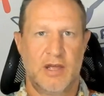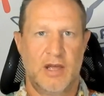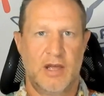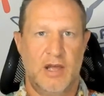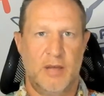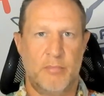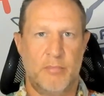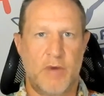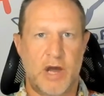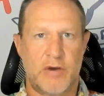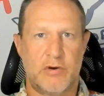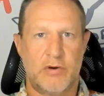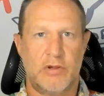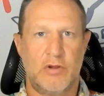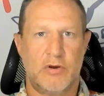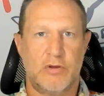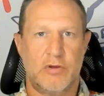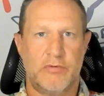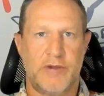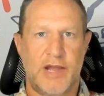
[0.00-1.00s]
Moderate
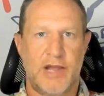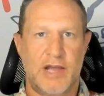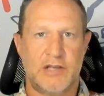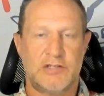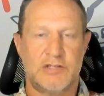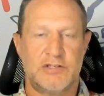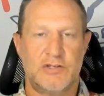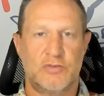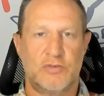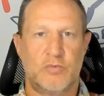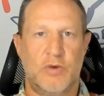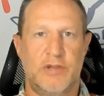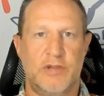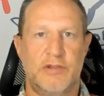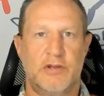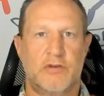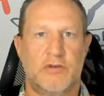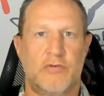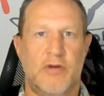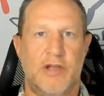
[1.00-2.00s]
local reaction is one
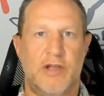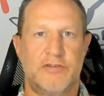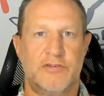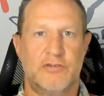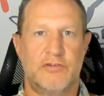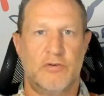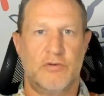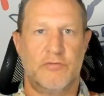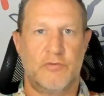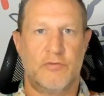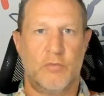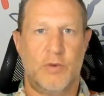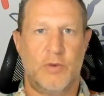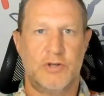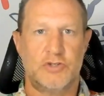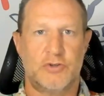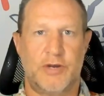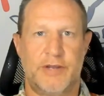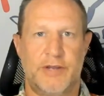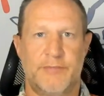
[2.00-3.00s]
that crosses over one
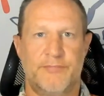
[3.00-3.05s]
joint.